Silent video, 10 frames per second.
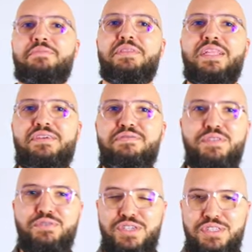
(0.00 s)
life. You
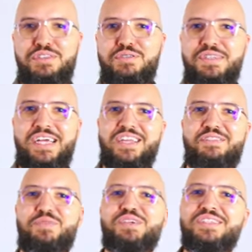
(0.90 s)
know, Jesus used that
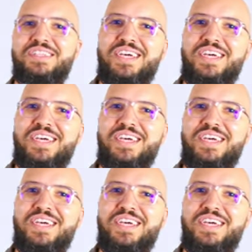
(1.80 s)
expression,